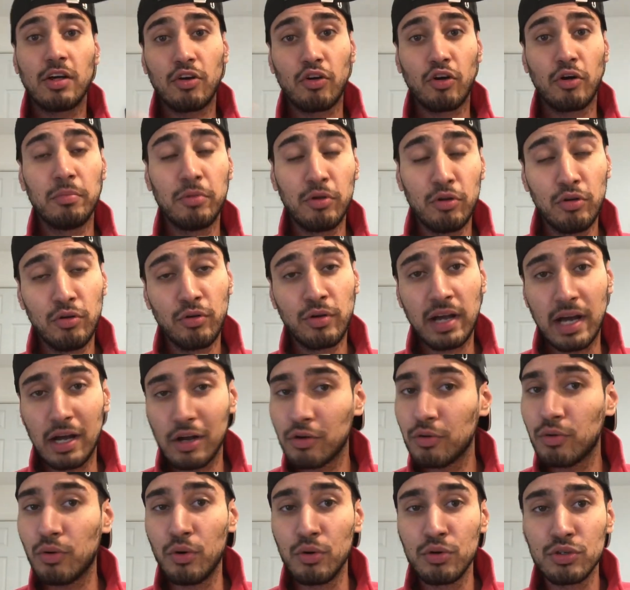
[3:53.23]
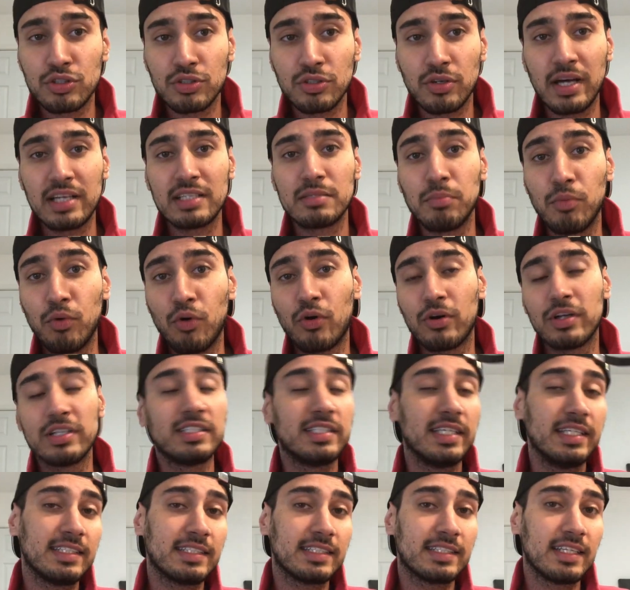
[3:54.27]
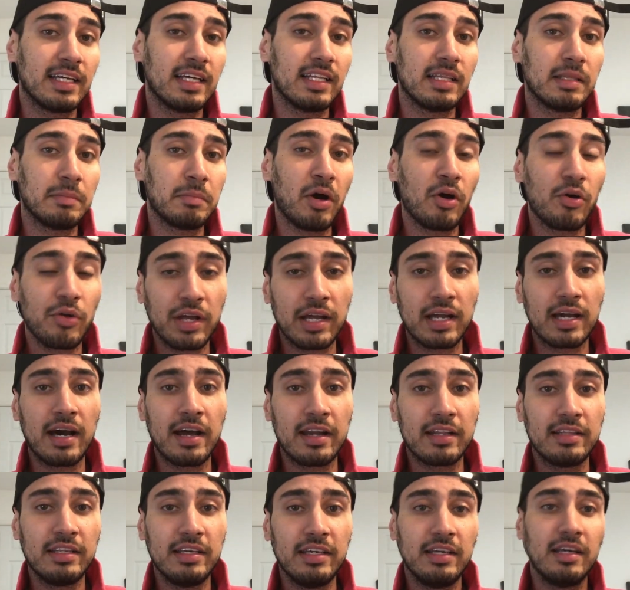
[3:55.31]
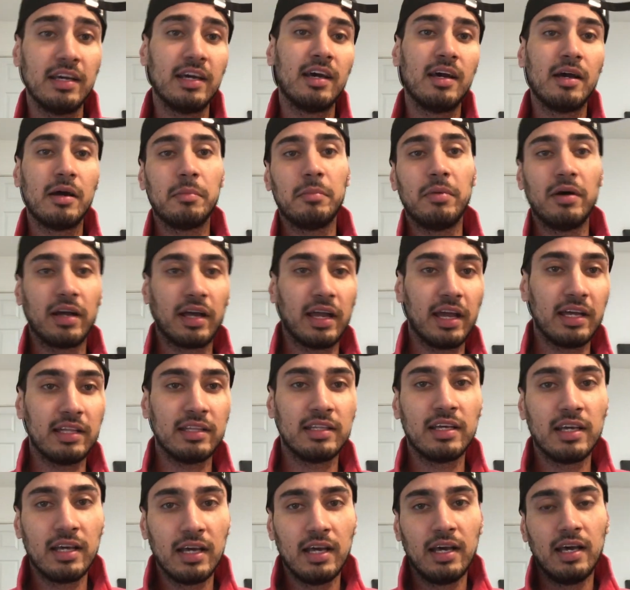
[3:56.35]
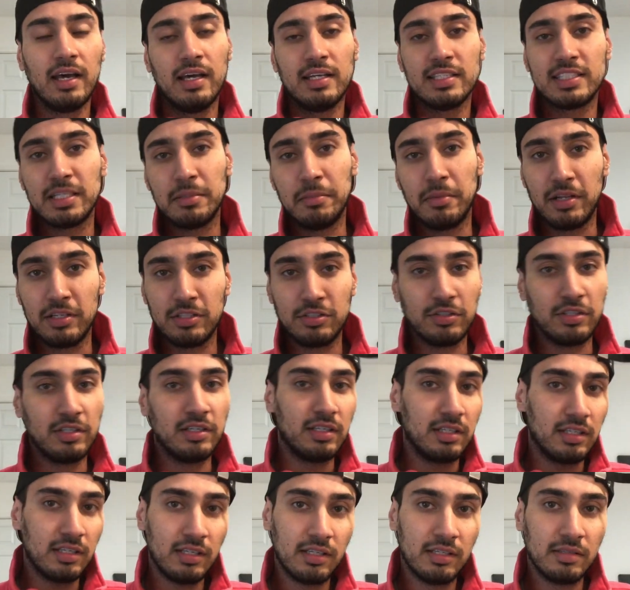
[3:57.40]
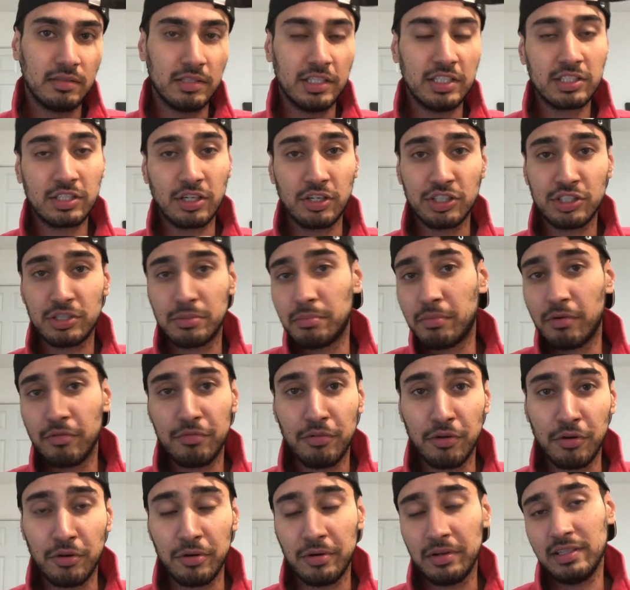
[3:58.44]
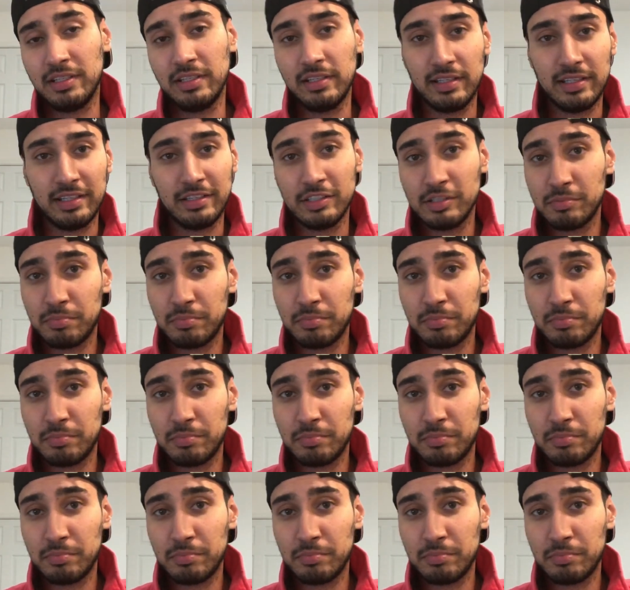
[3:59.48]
Romelu Lukaku also has more assists than Mauro Icardi, but again, similar to the discussion before, he's